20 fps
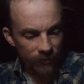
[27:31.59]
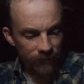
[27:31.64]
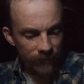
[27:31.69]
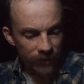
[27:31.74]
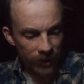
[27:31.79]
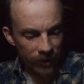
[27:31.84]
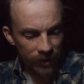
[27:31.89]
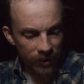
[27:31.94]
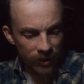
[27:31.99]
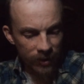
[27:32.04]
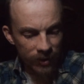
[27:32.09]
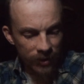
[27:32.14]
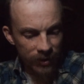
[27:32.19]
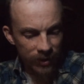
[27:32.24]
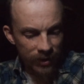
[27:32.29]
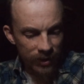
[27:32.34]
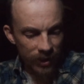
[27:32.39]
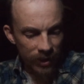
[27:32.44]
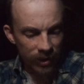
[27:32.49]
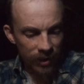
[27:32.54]

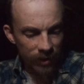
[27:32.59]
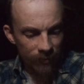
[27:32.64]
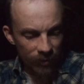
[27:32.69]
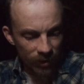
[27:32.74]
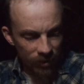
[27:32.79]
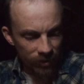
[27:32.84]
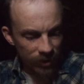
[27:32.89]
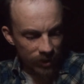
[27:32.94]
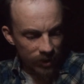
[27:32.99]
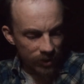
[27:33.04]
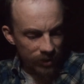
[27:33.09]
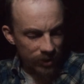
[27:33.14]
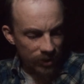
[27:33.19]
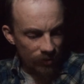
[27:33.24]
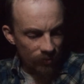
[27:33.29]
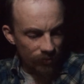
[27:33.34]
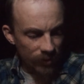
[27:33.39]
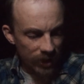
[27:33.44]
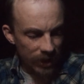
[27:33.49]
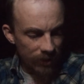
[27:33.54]
fuckers and immigrants
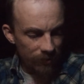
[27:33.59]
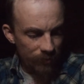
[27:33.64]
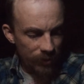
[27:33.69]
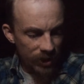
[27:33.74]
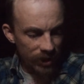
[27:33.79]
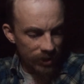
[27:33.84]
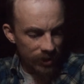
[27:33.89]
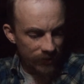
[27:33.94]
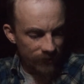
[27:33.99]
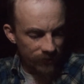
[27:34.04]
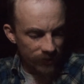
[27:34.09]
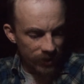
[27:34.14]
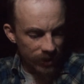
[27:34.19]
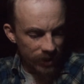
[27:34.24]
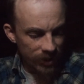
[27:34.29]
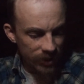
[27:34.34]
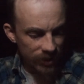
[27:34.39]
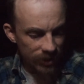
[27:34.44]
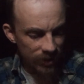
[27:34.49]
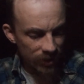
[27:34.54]
and white peace
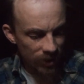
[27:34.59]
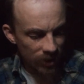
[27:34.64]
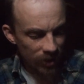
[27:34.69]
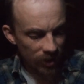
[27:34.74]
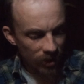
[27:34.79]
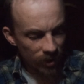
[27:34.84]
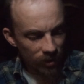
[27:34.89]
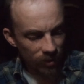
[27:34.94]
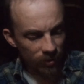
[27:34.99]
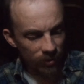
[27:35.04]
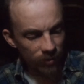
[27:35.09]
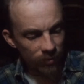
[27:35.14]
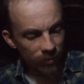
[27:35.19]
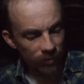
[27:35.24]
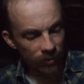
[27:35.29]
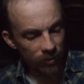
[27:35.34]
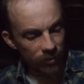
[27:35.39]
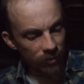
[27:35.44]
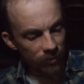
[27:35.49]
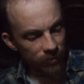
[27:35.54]
freaks
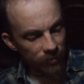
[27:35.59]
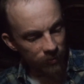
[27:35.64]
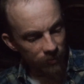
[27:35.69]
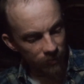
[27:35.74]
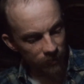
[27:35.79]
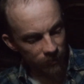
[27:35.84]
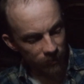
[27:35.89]
who